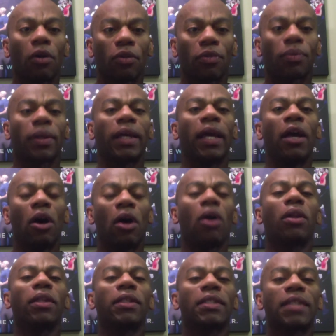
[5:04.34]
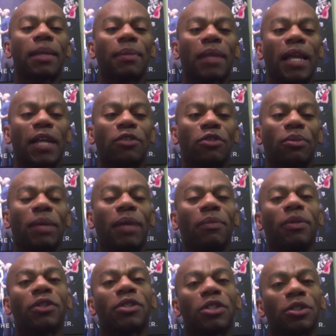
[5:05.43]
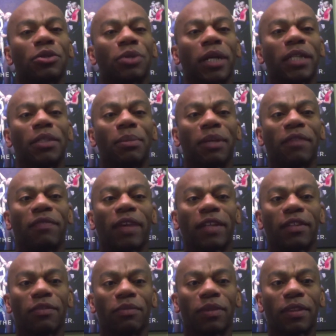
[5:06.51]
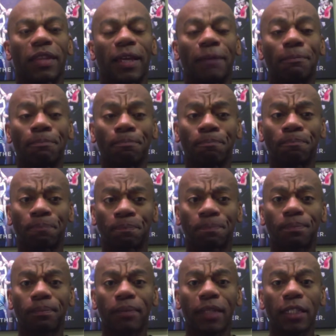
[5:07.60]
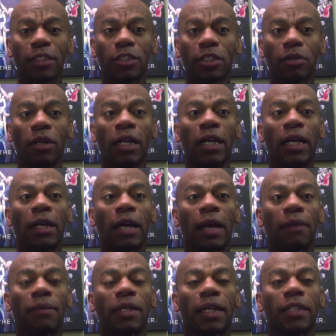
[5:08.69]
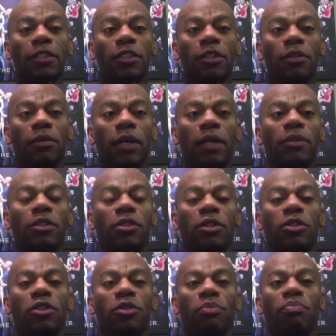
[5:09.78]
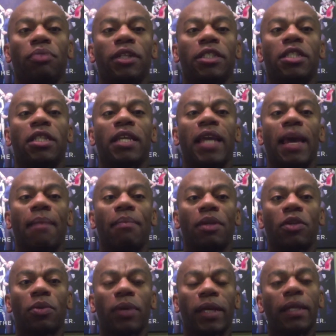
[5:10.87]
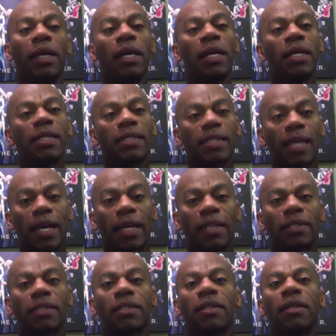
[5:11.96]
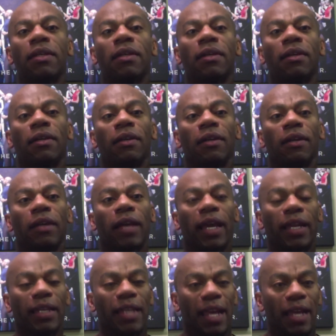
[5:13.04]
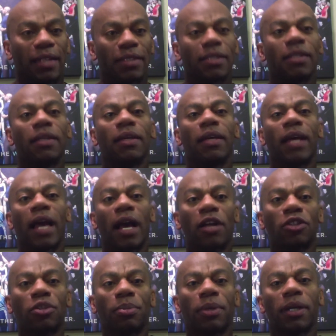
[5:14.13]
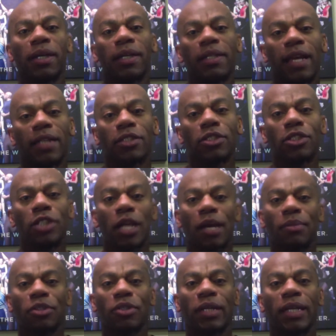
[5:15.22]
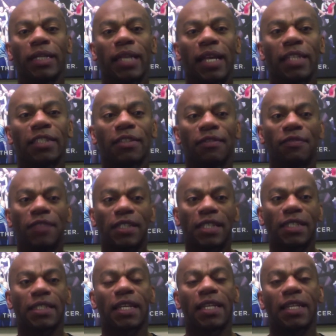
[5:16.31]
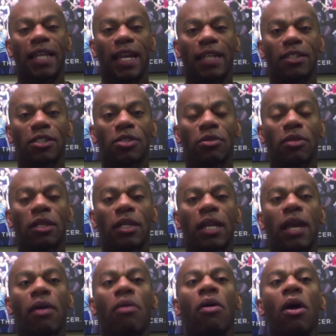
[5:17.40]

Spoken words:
three, all in the same classroom, and we're still trying to be effective with that. So I would like to start to bridge the gap between science and dance, algebra and dance, geometry and dance, physics and dance, so that now